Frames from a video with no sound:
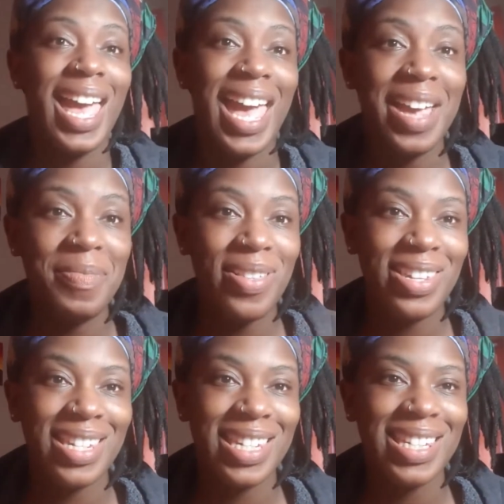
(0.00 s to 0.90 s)
Hey,
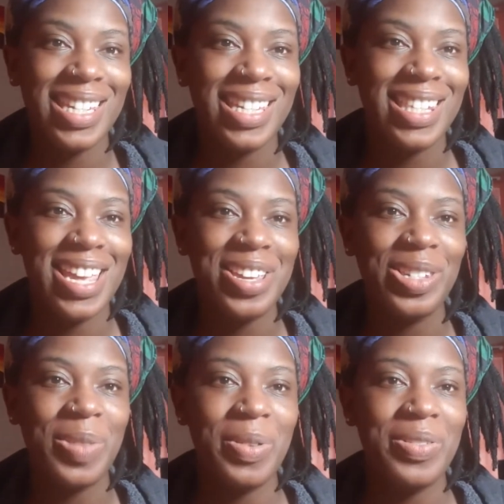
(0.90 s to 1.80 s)
brothers and sisters, thank you
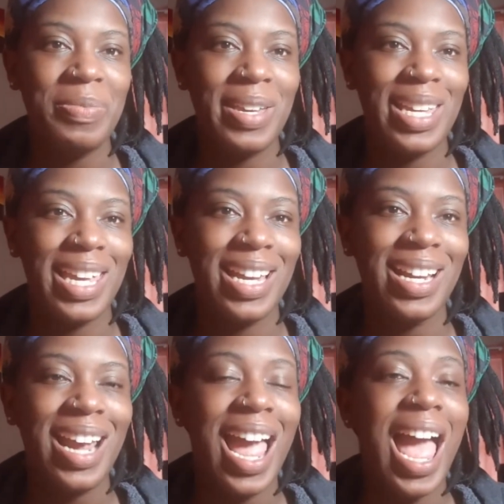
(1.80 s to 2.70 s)
so much for being
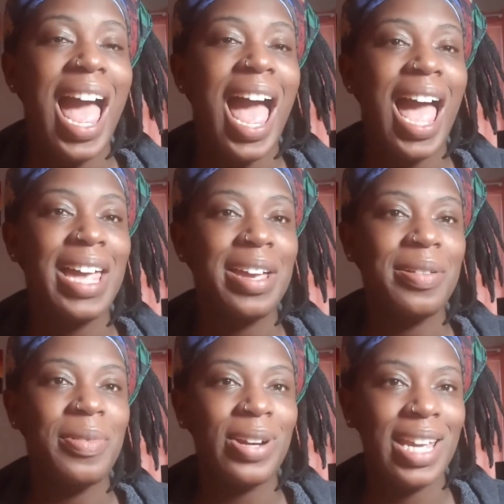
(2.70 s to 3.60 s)
here. I
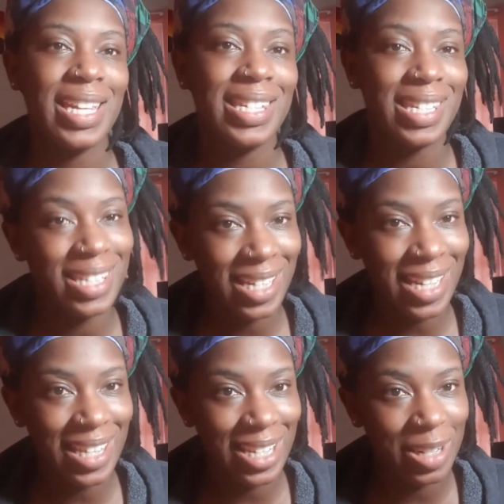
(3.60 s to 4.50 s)
am Organic Sister,
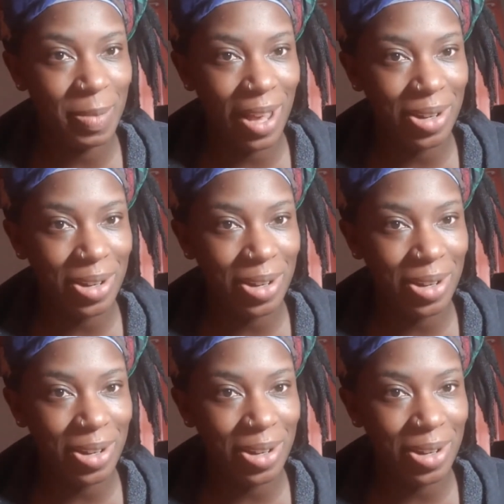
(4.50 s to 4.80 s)
and this is Black